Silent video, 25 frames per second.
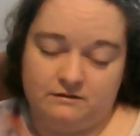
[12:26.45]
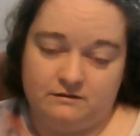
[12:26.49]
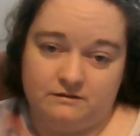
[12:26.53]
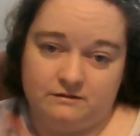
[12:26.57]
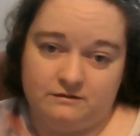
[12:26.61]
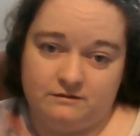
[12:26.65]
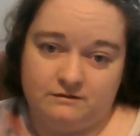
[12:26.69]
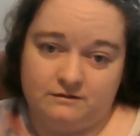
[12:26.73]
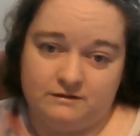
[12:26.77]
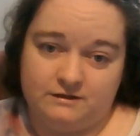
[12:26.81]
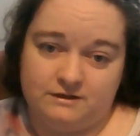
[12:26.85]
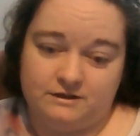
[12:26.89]

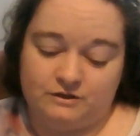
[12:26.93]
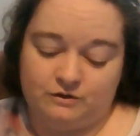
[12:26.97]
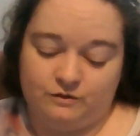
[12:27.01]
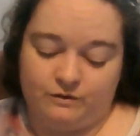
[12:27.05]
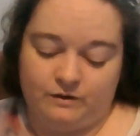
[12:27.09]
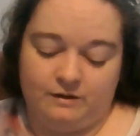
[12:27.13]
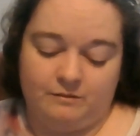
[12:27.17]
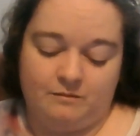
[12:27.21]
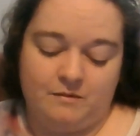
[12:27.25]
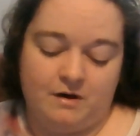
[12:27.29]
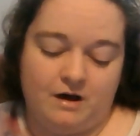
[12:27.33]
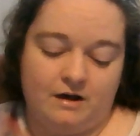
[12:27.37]

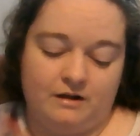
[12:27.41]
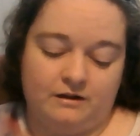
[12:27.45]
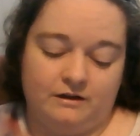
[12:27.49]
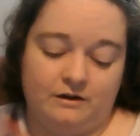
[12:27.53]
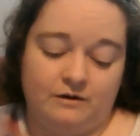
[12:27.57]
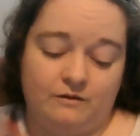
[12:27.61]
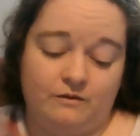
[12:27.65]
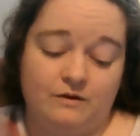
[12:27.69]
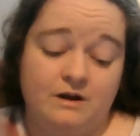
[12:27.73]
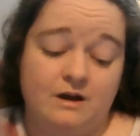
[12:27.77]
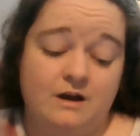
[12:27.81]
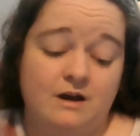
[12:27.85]
Scream
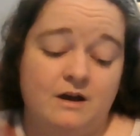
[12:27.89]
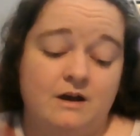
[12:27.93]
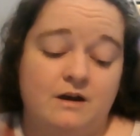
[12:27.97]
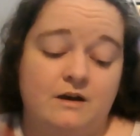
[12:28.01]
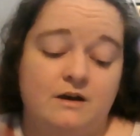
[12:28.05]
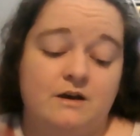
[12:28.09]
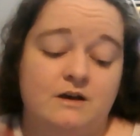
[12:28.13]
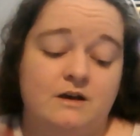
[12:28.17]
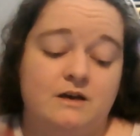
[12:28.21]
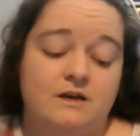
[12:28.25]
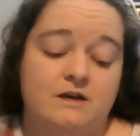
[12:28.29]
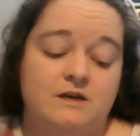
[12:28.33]
Hollow.
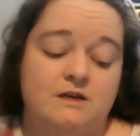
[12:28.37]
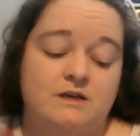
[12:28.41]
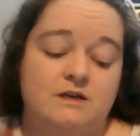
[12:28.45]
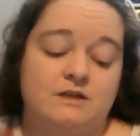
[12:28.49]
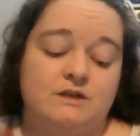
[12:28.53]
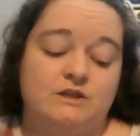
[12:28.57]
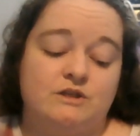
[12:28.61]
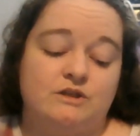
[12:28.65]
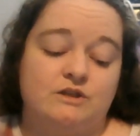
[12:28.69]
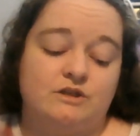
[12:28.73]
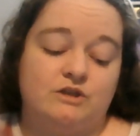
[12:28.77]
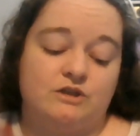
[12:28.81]

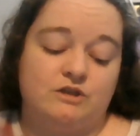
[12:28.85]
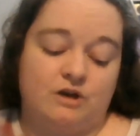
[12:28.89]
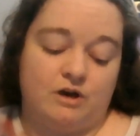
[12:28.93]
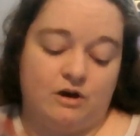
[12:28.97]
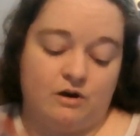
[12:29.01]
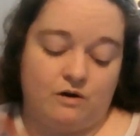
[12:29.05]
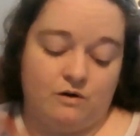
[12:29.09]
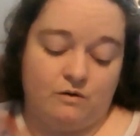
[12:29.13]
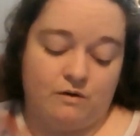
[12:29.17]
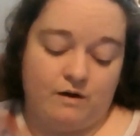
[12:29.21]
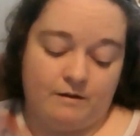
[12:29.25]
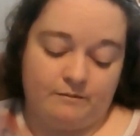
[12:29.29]

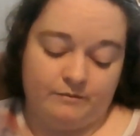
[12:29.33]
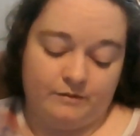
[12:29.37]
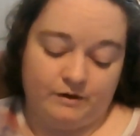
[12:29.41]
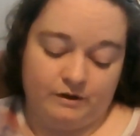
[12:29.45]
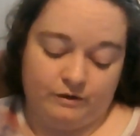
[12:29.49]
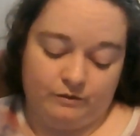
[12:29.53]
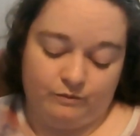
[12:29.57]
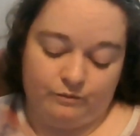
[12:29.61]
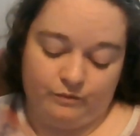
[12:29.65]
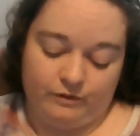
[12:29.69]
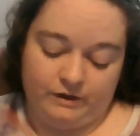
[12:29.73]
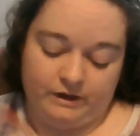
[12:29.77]
So I'm going
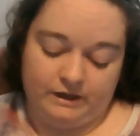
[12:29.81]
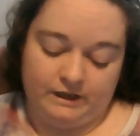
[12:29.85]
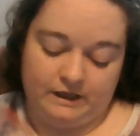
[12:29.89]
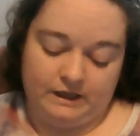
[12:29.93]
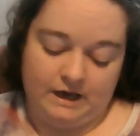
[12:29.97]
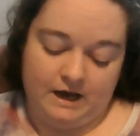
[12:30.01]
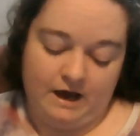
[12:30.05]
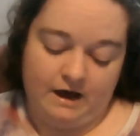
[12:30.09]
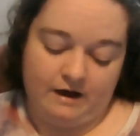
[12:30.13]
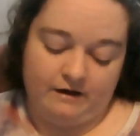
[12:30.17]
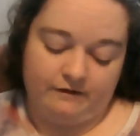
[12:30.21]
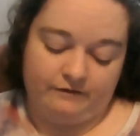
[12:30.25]
to really
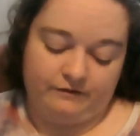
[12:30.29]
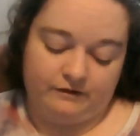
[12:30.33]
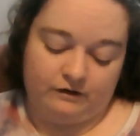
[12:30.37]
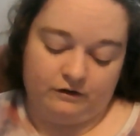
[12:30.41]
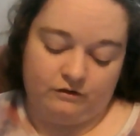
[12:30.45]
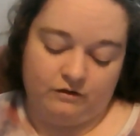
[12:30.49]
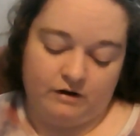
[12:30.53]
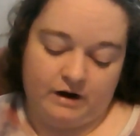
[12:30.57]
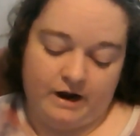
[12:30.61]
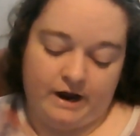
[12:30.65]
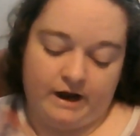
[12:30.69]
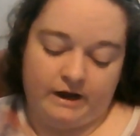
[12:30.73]
have to
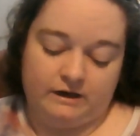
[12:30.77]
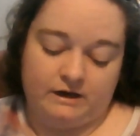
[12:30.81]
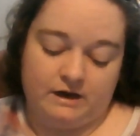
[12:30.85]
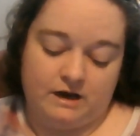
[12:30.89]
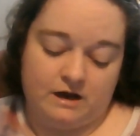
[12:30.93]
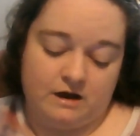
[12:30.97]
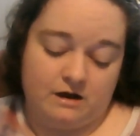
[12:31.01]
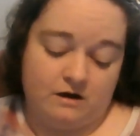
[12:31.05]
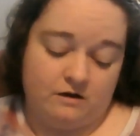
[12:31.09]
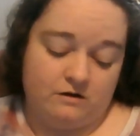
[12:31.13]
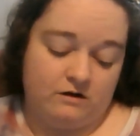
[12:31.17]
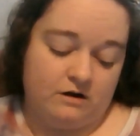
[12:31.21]
crack
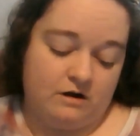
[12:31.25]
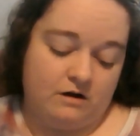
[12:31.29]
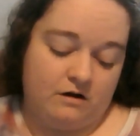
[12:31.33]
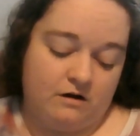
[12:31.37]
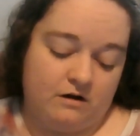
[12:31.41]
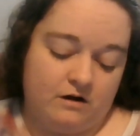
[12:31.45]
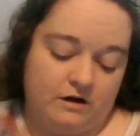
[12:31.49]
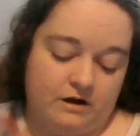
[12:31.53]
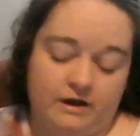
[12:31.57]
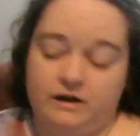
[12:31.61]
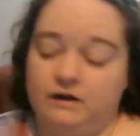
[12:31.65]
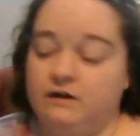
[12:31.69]
down
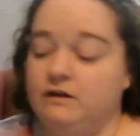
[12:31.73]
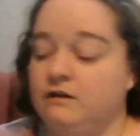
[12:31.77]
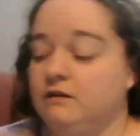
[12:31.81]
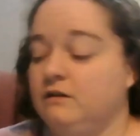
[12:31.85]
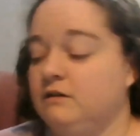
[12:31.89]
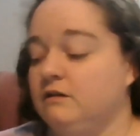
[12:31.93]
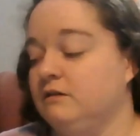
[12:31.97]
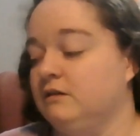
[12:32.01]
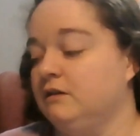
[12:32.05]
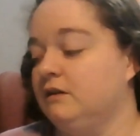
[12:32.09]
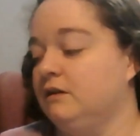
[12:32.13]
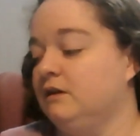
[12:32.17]
on
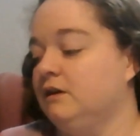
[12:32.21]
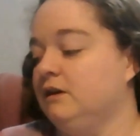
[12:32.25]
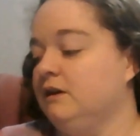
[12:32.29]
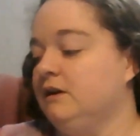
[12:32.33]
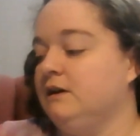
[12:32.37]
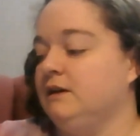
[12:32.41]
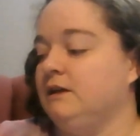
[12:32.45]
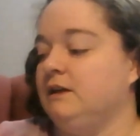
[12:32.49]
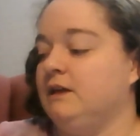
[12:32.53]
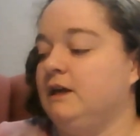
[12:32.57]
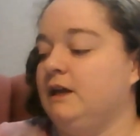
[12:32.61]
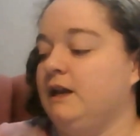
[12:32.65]

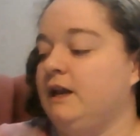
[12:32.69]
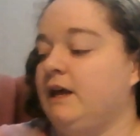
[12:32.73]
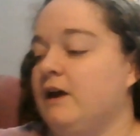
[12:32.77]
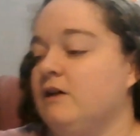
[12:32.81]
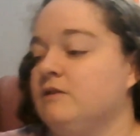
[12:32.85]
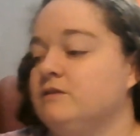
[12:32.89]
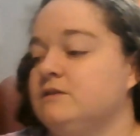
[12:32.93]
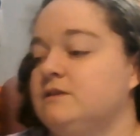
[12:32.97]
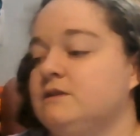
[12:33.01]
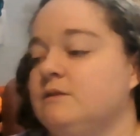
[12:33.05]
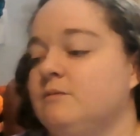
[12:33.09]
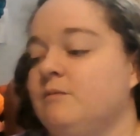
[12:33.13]
getting
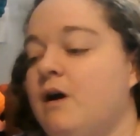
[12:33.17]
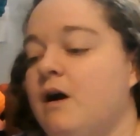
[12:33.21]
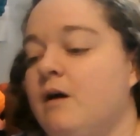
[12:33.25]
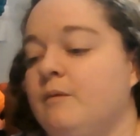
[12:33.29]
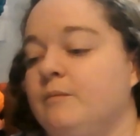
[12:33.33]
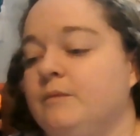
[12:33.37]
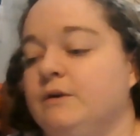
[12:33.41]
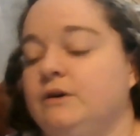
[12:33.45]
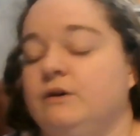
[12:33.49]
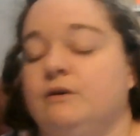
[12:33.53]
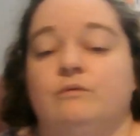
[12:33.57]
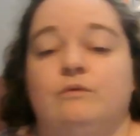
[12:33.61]
out some
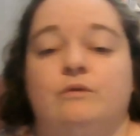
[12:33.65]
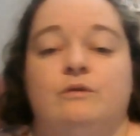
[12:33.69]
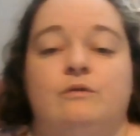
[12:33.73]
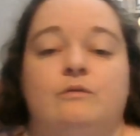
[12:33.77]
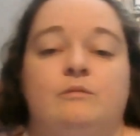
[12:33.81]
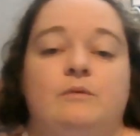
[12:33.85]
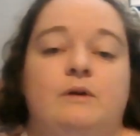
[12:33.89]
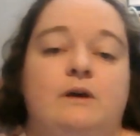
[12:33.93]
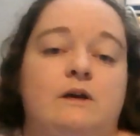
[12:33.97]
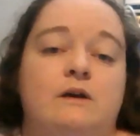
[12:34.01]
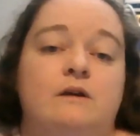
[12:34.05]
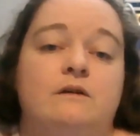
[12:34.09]

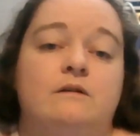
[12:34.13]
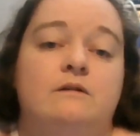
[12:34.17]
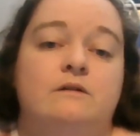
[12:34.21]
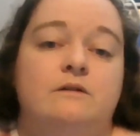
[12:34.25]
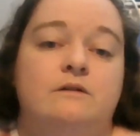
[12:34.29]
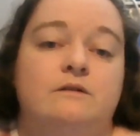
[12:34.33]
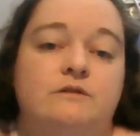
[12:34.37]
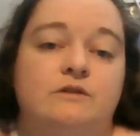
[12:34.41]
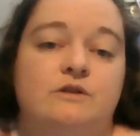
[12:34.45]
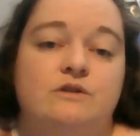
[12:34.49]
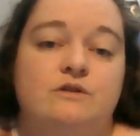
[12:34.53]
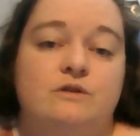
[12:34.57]
amigurumi
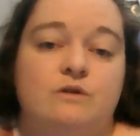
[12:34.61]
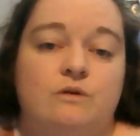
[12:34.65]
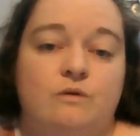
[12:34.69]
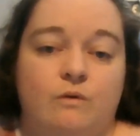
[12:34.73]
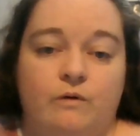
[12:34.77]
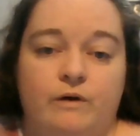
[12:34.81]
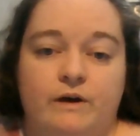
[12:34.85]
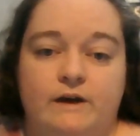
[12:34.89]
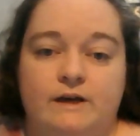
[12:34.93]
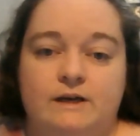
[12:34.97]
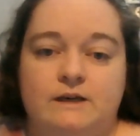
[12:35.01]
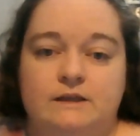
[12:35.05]

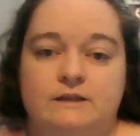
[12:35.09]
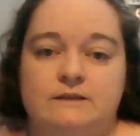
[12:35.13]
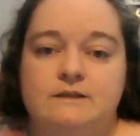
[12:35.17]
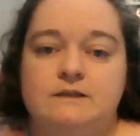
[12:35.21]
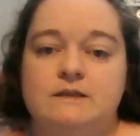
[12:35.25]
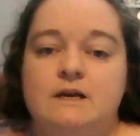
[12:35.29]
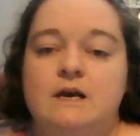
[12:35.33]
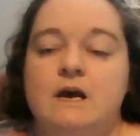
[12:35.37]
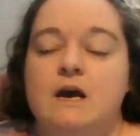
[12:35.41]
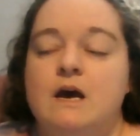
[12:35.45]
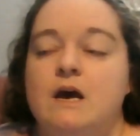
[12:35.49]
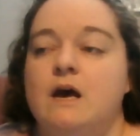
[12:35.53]
toys.
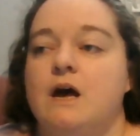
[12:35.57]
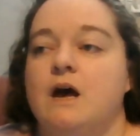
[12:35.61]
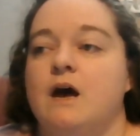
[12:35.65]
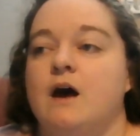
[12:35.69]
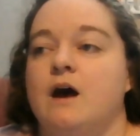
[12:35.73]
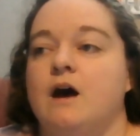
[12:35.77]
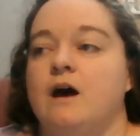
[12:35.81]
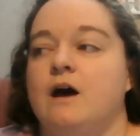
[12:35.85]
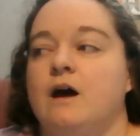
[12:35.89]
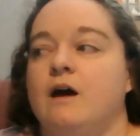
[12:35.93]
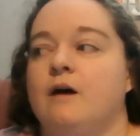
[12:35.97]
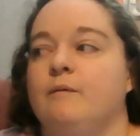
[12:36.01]

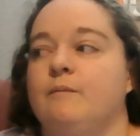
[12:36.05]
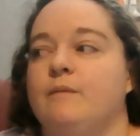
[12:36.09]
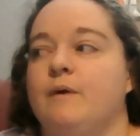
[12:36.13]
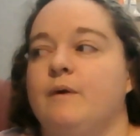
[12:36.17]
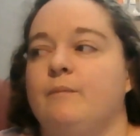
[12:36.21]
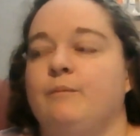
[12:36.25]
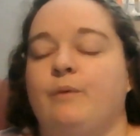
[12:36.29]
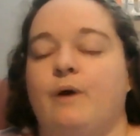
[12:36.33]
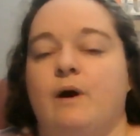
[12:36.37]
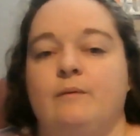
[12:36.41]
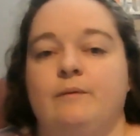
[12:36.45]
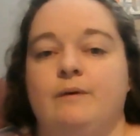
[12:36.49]
And
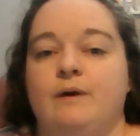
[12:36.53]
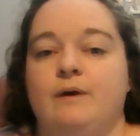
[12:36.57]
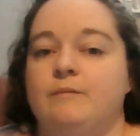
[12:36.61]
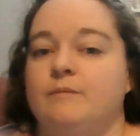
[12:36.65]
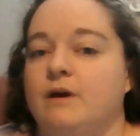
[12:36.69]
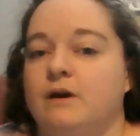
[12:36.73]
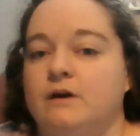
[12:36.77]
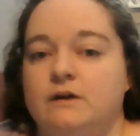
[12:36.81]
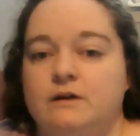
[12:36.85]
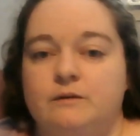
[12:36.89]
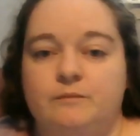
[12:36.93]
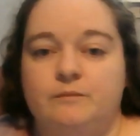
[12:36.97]
probably I'm
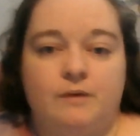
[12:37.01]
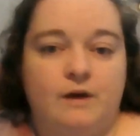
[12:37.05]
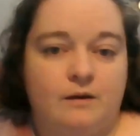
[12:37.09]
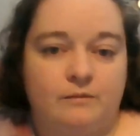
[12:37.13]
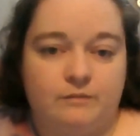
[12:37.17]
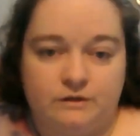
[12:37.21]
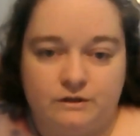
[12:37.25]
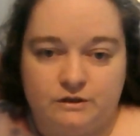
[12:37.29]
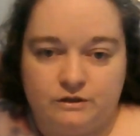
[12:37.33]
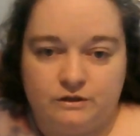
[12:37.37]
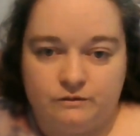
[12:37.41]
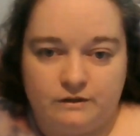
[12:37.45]
not going to be able
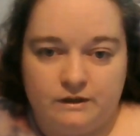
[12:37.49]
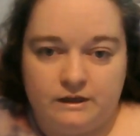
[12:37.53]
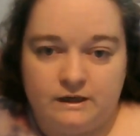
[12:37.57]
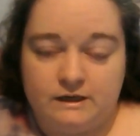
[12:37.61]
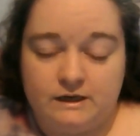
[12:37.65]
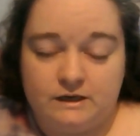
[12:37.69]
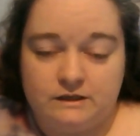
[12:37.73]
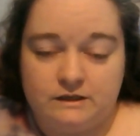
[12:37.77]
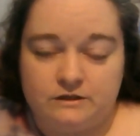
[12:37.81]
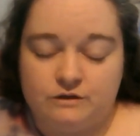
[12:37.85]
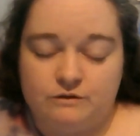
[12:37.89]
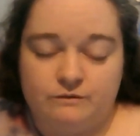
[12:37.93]
to
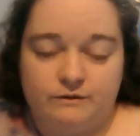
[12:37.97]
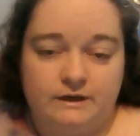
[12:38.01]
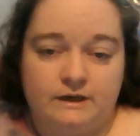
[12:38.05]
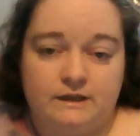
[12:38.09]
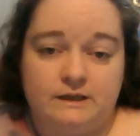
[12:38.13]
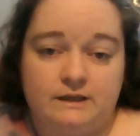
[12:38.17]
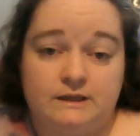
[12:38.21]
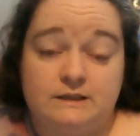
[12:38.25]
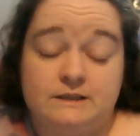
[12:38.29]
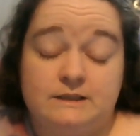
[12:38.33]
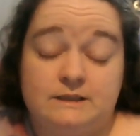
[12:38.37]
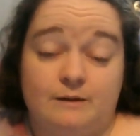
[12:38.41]
do an
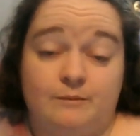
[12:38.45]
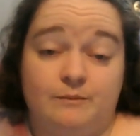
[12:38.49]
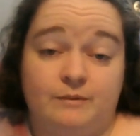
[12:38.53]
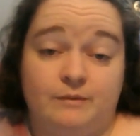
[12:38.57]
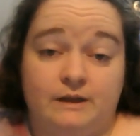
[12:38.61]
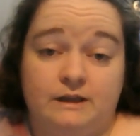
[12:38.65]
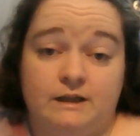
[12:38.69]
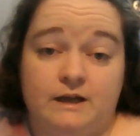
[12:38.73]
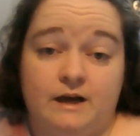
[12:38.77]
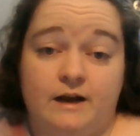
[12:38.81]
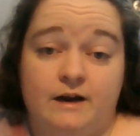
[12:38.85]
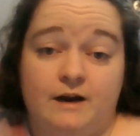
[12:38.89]
assembly
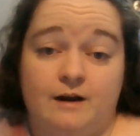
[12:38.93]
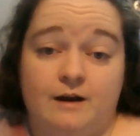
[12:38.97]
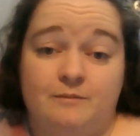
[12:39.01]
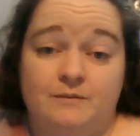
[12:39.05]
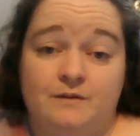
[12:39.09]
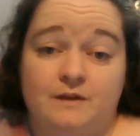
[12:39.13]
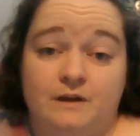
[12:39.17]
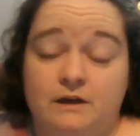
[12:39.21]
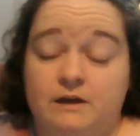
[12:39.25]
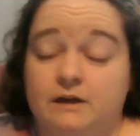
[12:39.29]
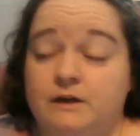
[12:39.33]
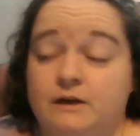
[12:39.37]
line. I'm
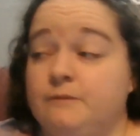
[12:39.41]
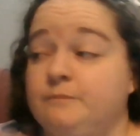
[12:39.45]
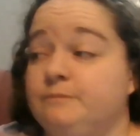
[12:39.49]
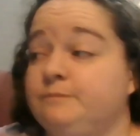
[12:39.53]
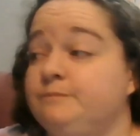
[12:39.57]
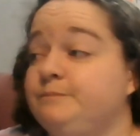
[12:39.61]
thinking